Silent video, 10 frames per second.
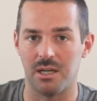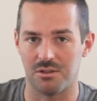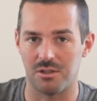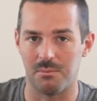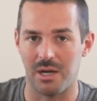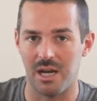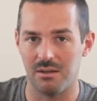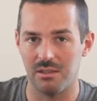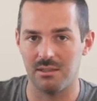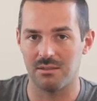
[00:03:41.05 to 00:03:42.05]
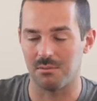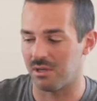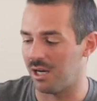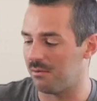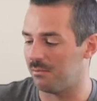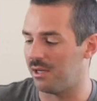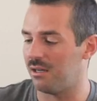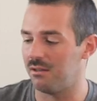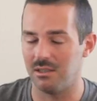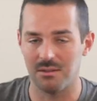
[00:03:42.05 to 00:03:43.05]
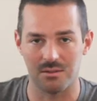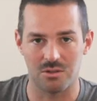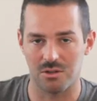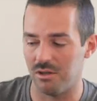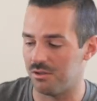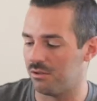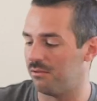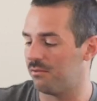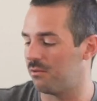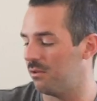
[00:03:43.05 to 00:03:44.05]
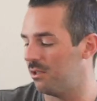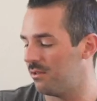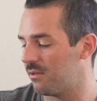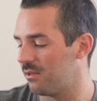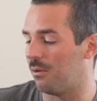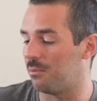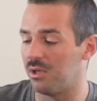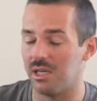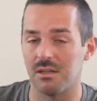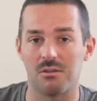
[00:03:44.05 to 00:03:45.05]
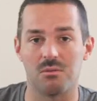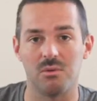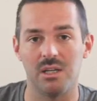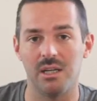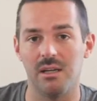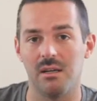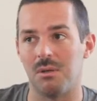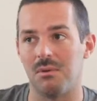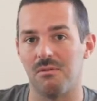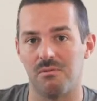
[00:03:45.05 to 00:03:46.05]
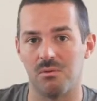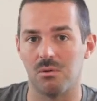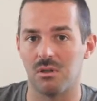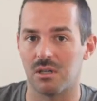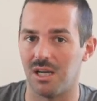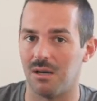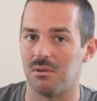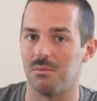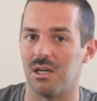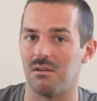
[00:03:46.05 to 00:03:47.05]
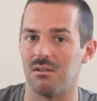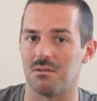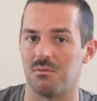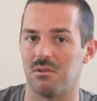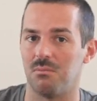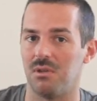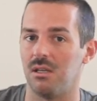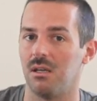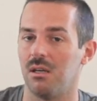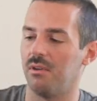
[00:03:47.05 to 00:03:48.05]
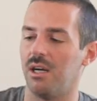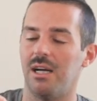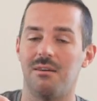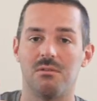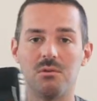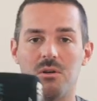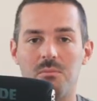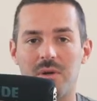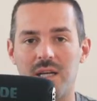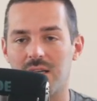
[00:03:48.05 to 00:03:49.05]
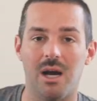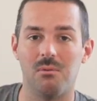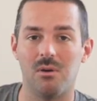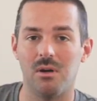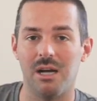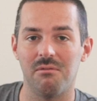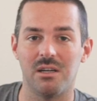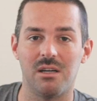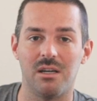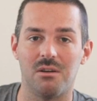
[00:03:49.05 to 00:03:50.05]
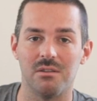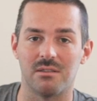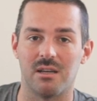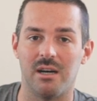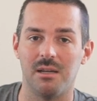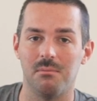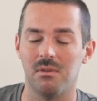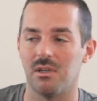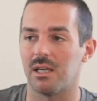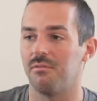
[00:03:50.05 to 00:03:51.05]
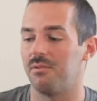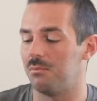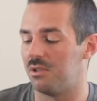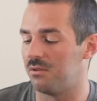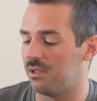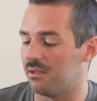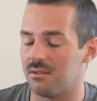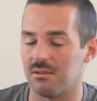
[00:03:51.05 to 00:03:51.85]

extra batteries, some camera batteries, a charger, of course. I'll bring 3, maybe 4 camera batteries with me. Then I have a Rode mic. I won't have that on all the time. Like if I'm doing a